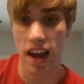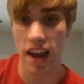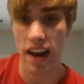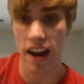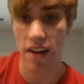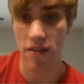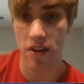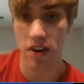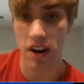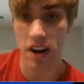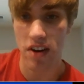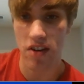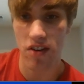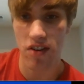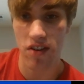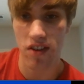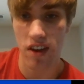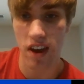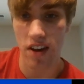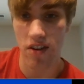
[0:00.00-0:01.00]
And after
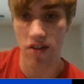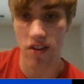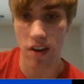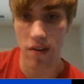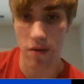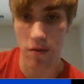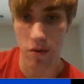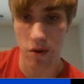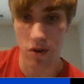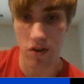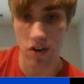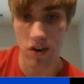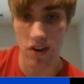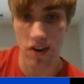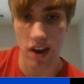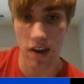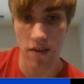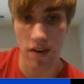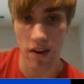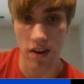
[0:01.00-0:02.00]
h7, rook
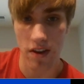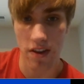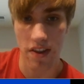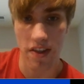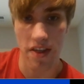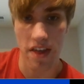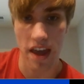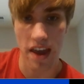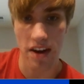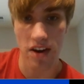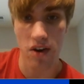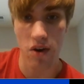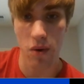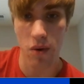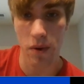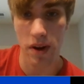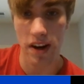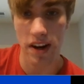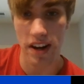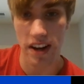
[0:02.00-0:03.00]
g7, then
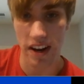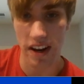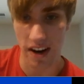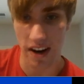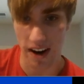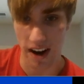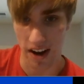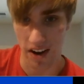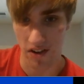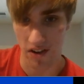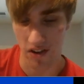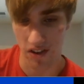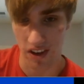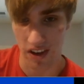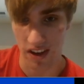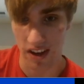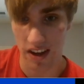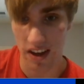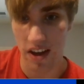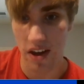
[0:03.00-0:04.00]
queen here,
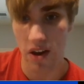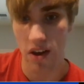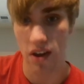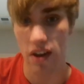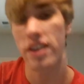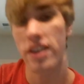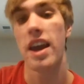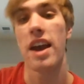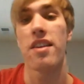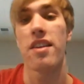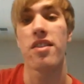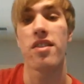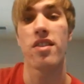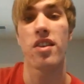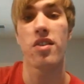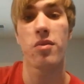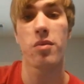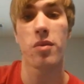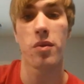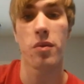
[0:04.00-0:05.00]
actually. Yes,
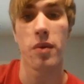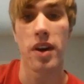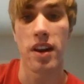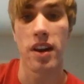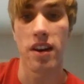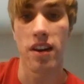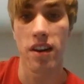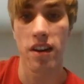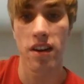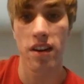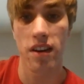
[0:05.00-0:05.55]
this would win.